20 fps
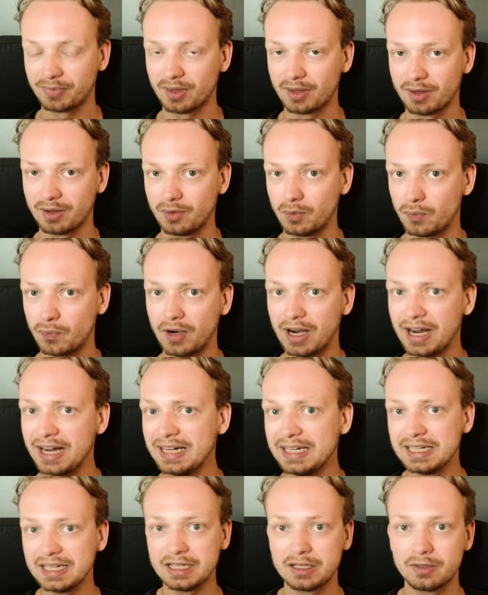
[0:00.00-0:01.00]
for
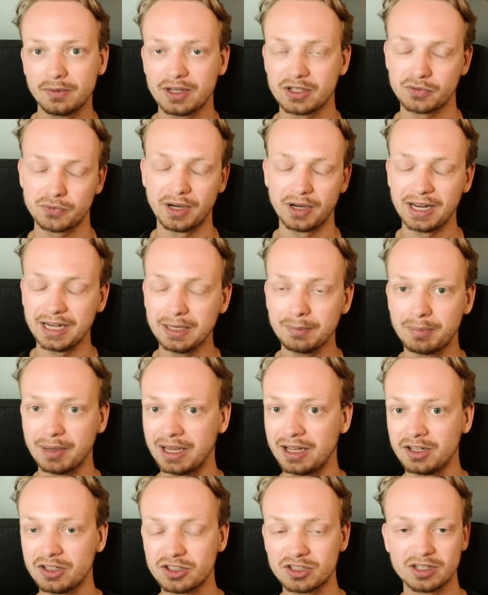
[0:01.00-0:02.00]
any request for any
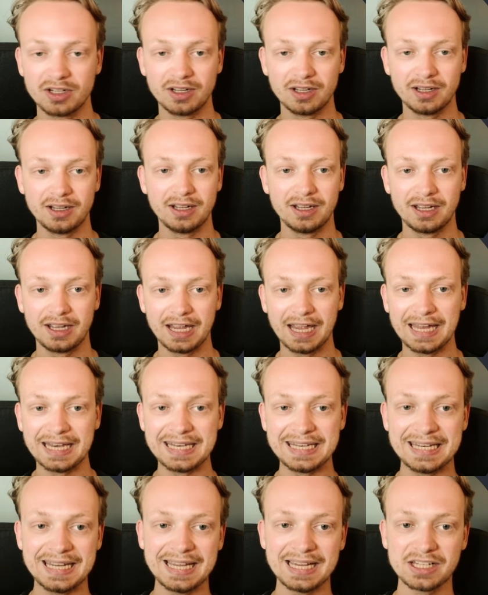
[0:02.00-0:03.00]
page,
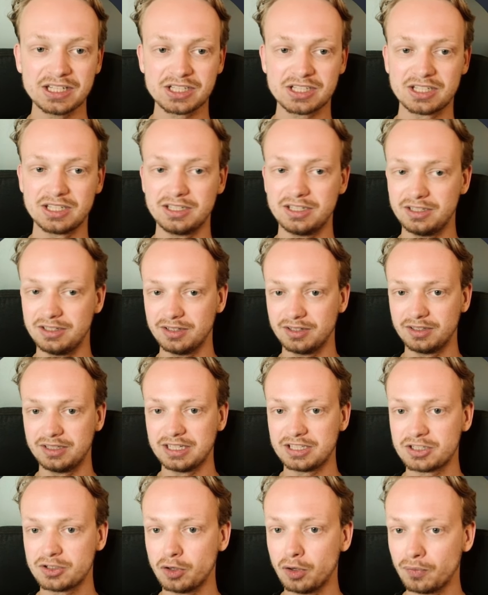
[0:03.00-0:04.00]
and Next
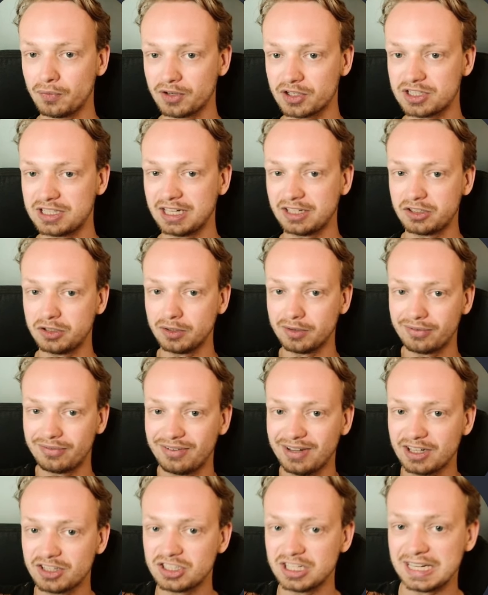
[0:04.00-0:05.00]
discovers that you're
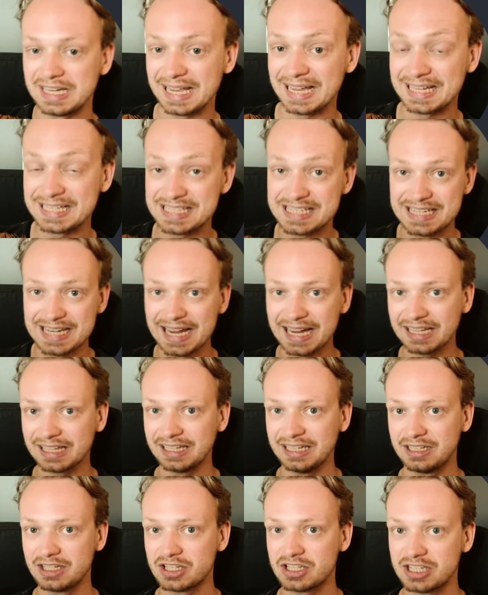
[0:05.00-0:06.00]
fetching
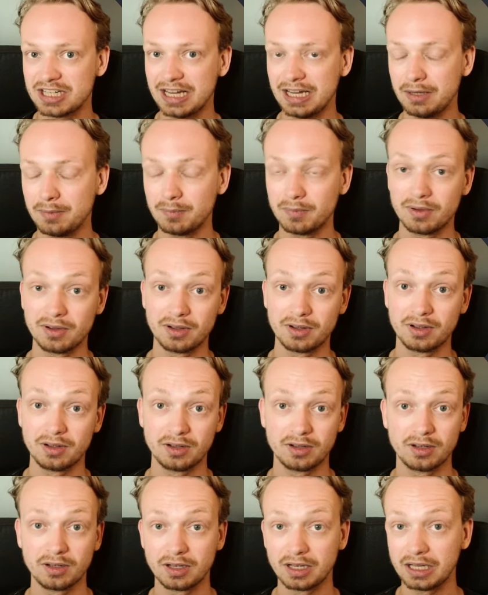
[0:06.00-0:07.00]
exactly the same
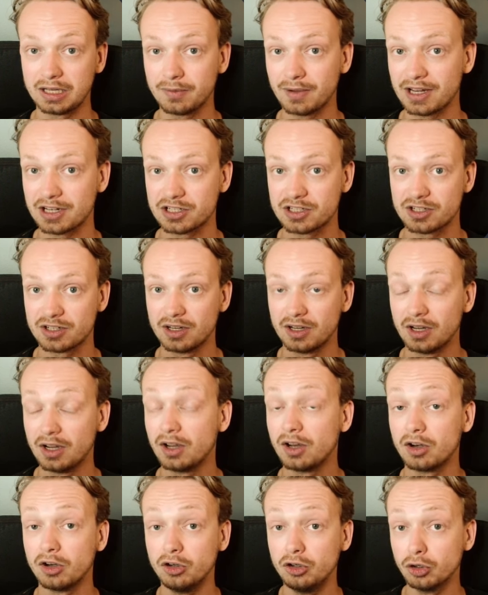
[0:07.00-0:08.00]
request
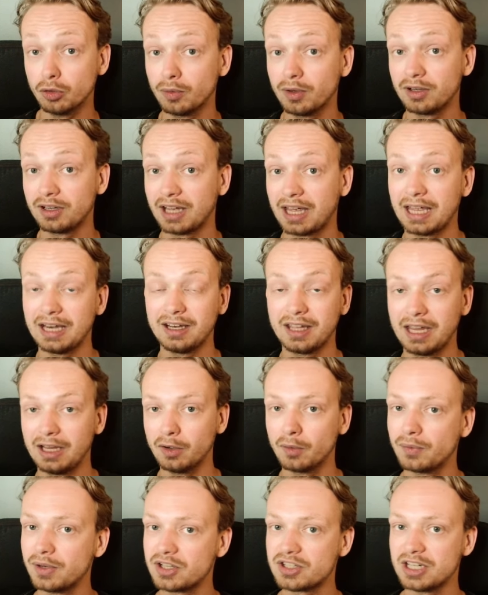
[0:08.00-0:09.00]
during the rendering
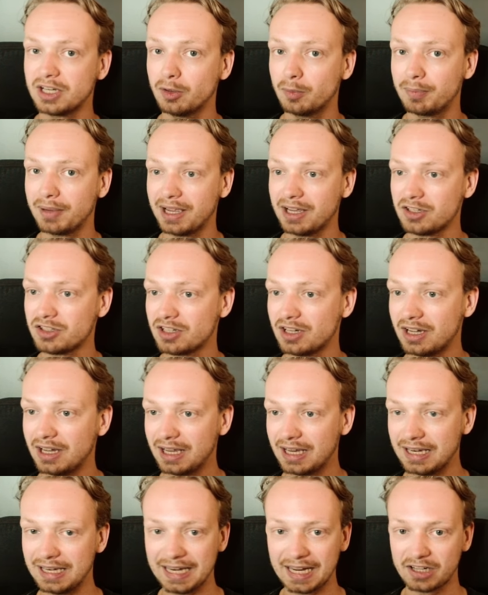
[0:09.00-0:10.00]
of the single page,
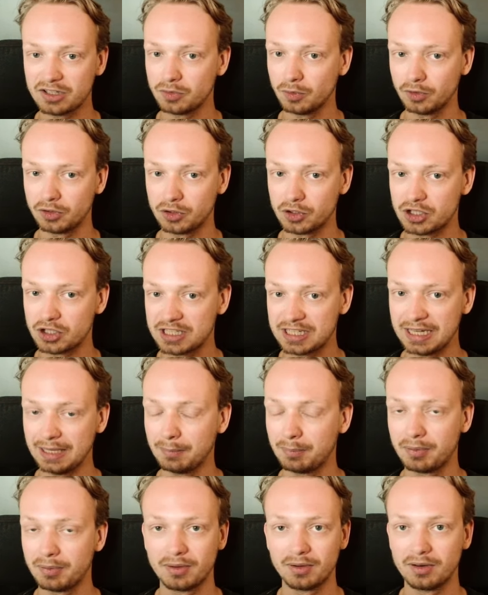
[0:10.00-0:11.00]
Next will just
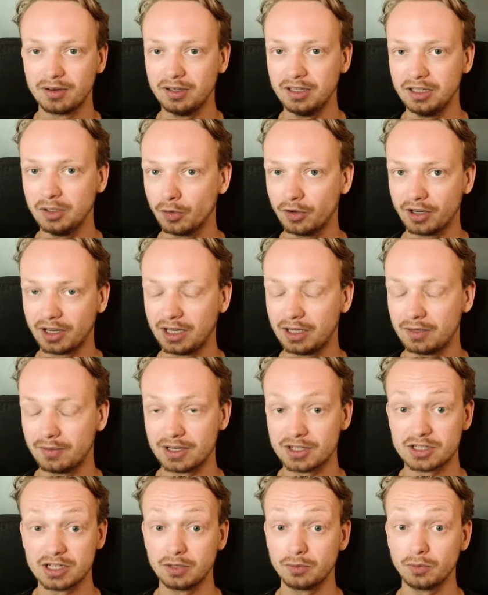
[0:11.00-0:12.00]
skip the other
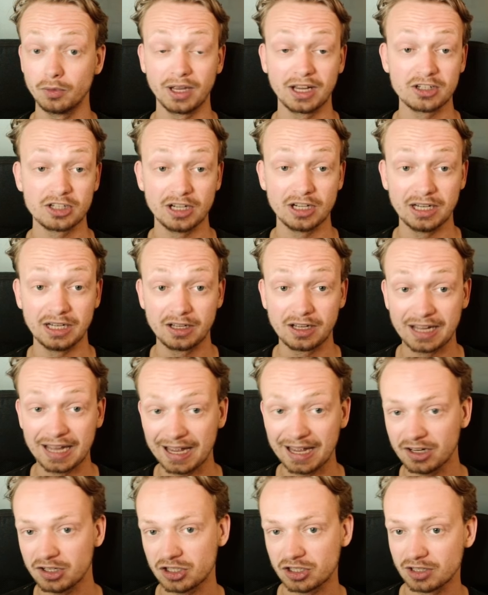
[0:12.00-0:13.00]
request. It will actually
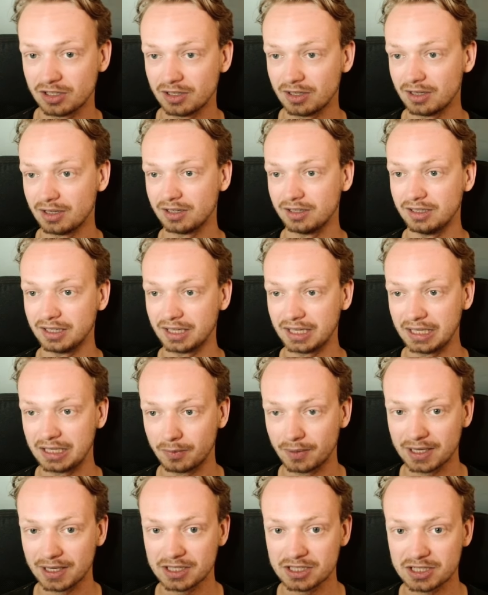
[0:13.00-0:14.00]
cache the
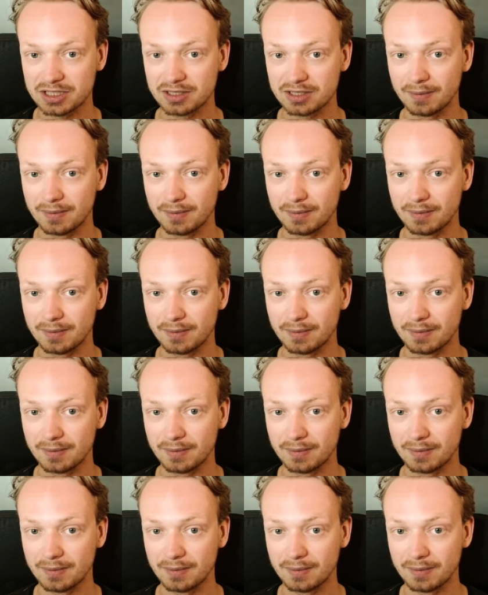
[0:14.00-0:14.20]
request